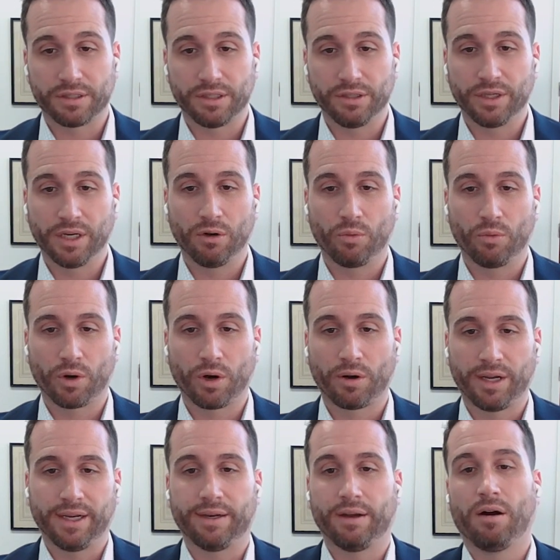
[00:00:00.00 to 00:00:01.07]
We're
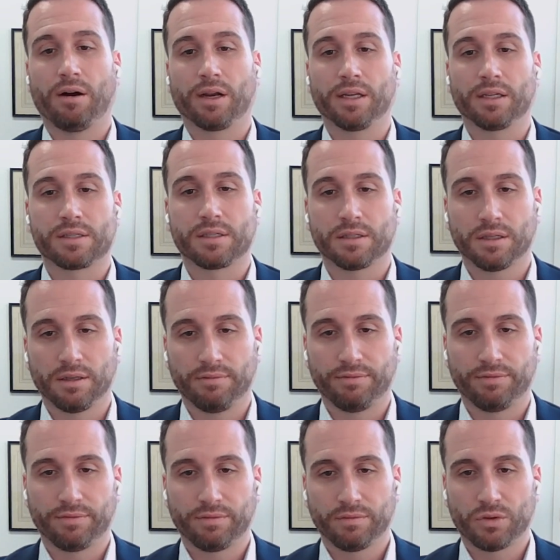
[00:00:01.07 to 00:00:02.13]
already in August of
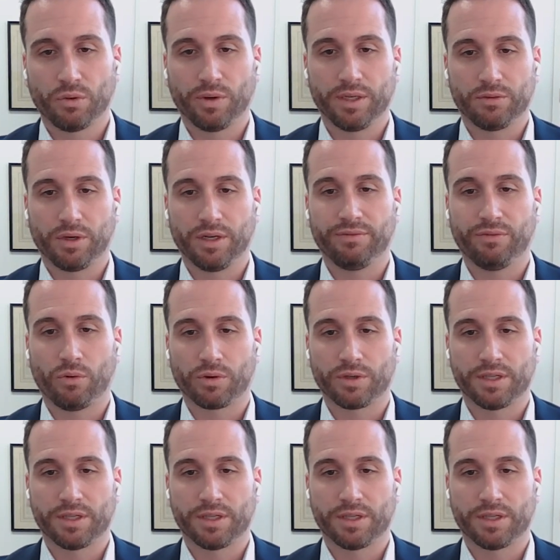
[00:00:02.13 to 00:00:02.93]
2024